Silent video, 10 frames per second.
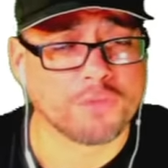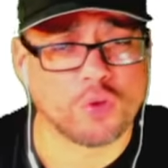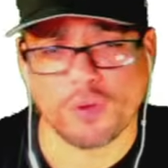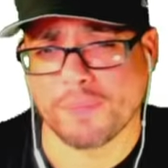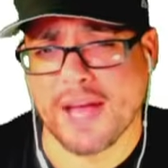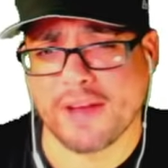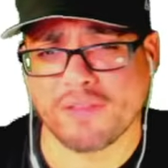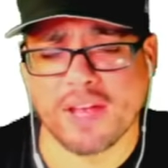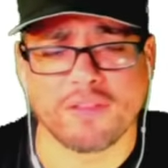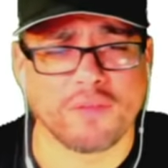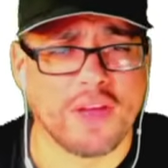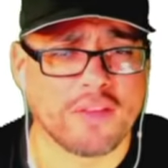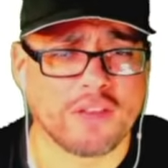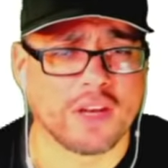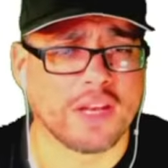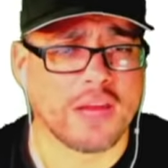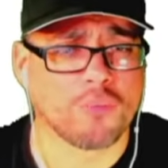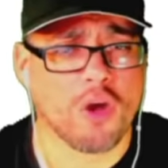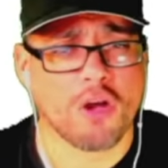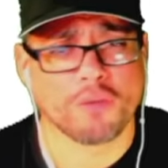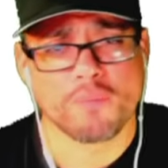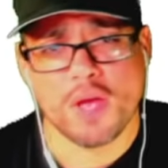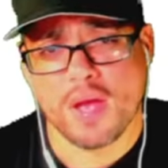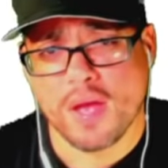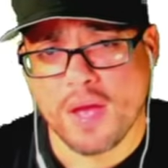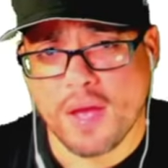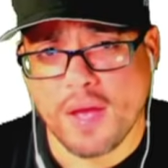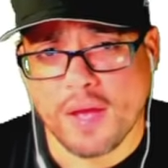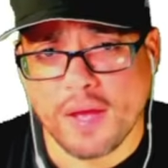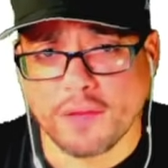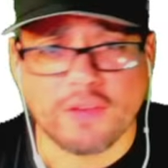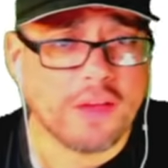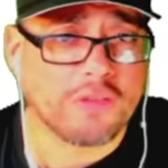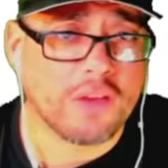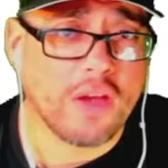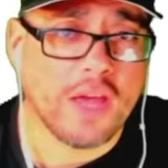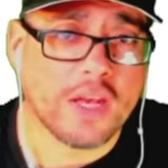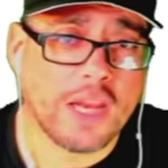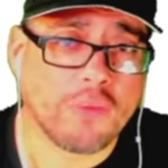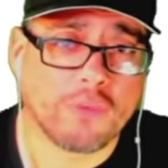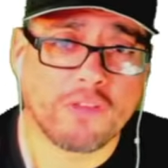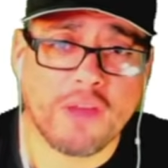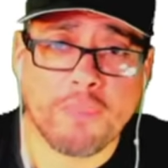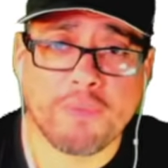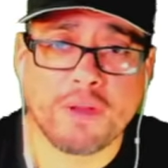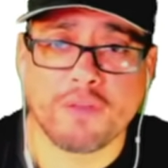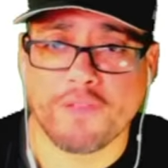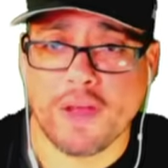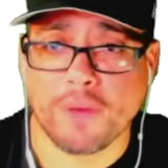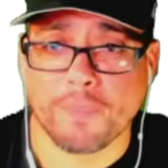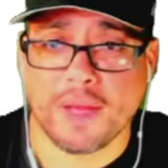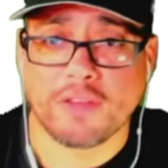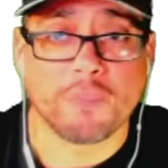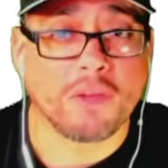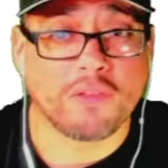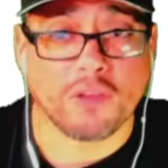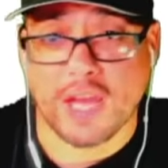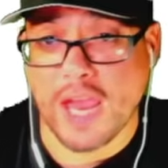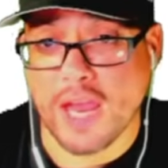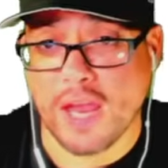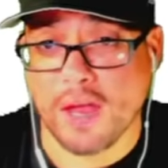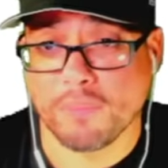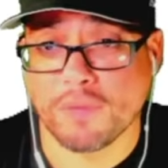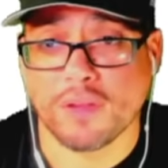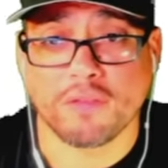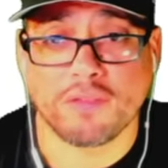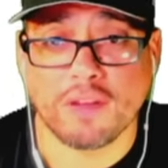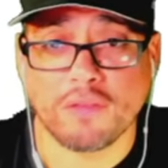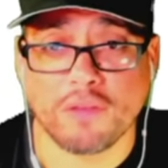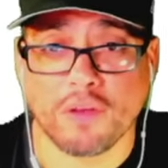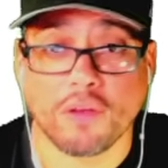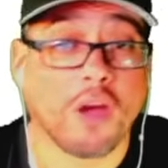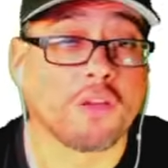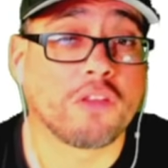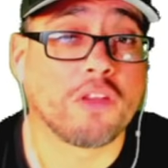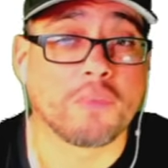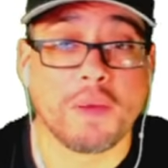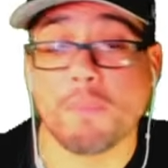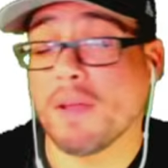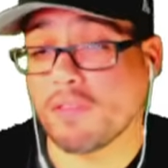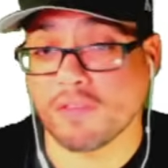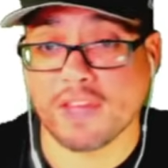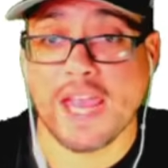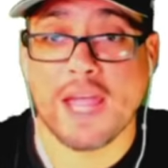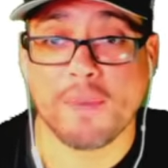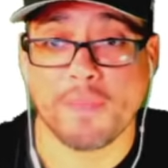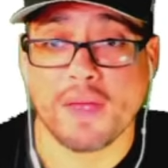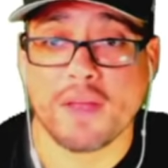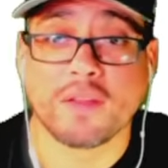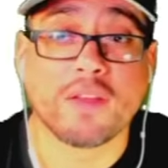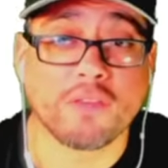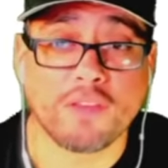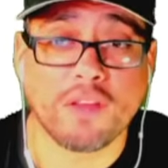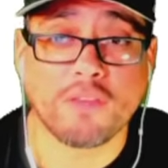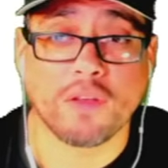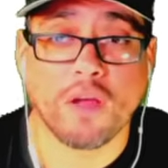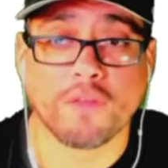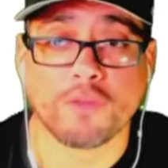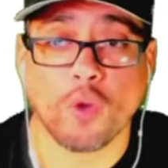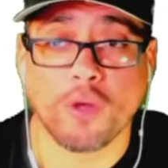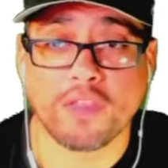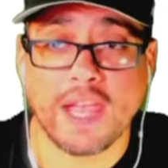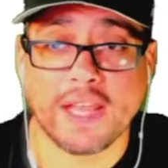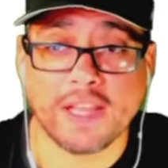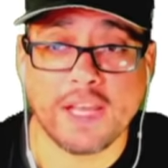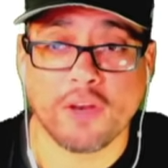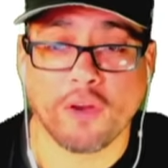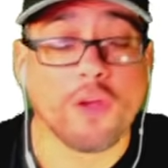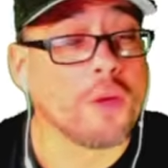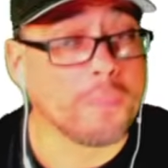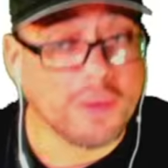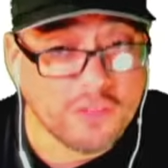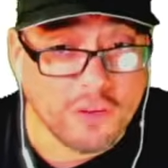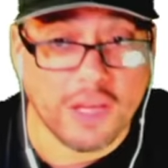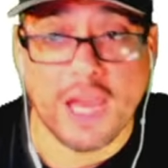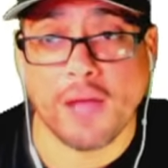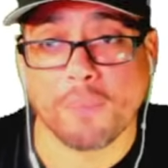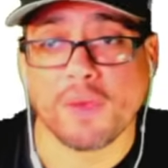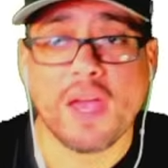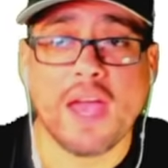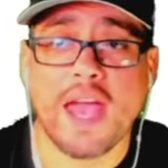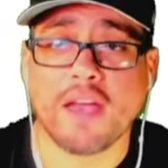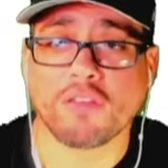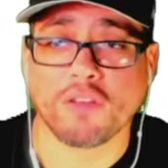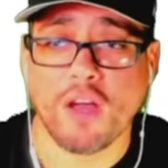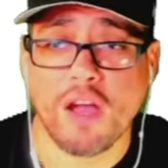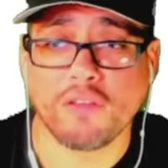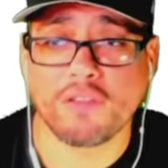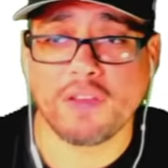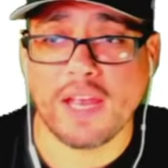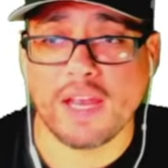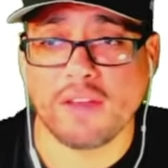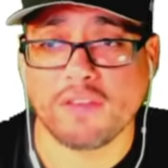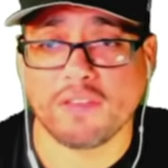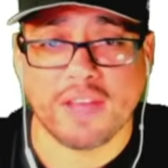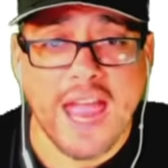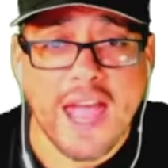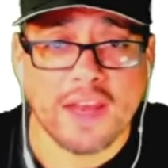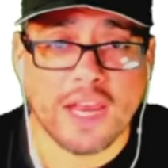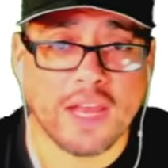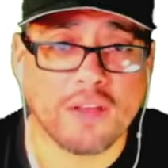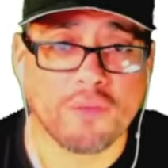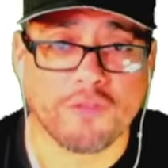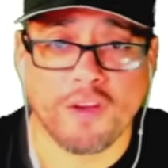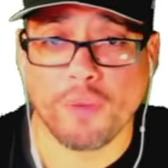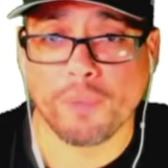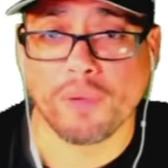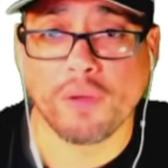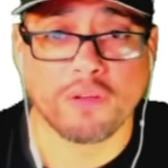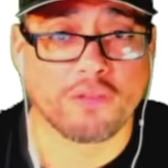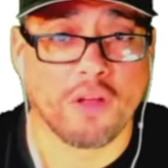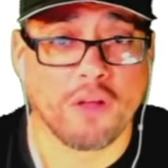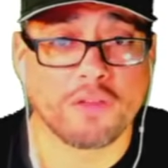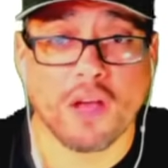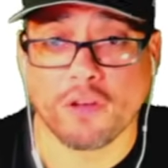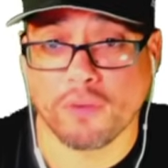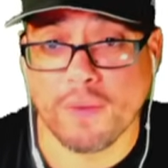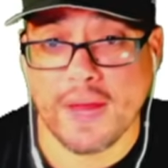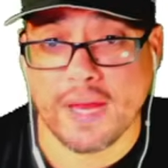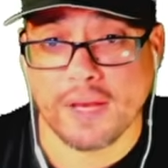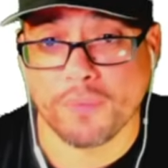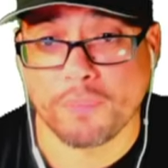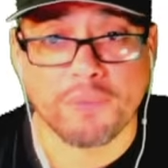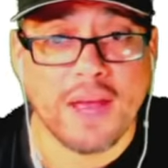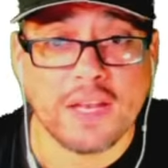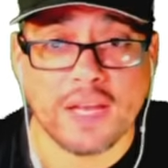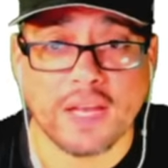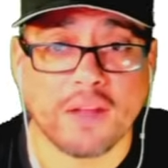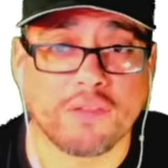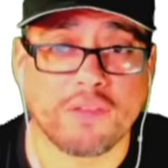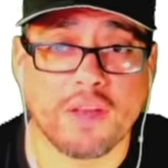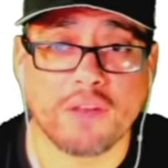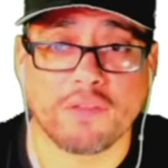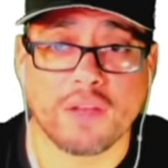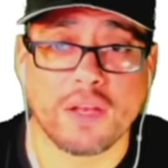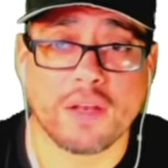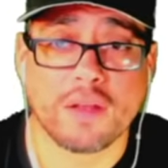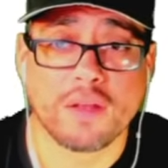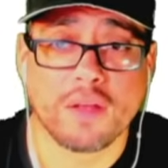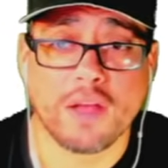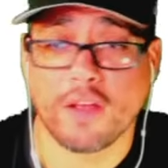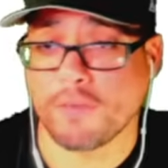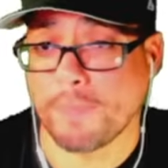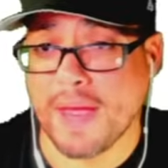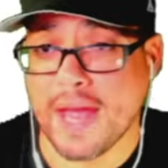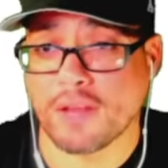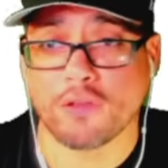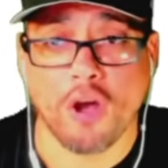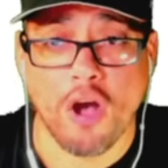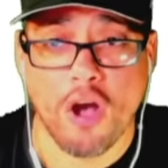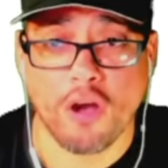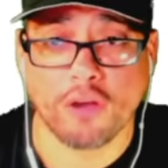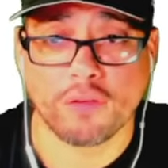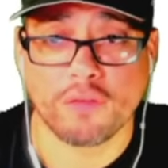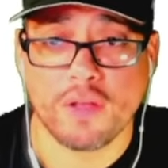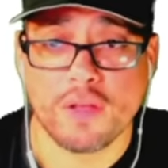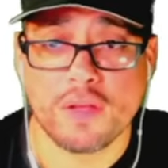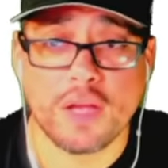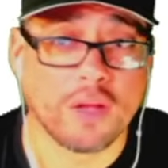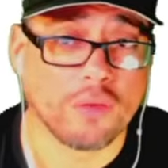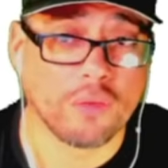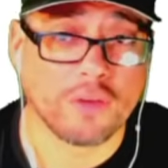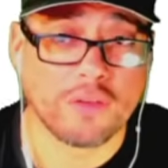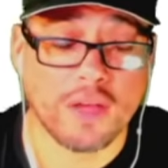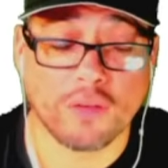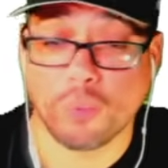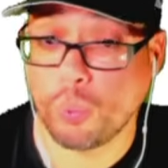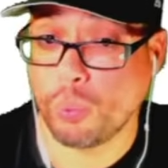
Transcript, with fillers: Truly apologize if I said the name wrong. It says here in a separate development, Mister Kim, the sister, or excuse me, Missus Kim, the sister of North Cape leader, Mister Kim, has launched a scathing verbal assault on Ukraine, branding its citizens as bad dogs and lunatics.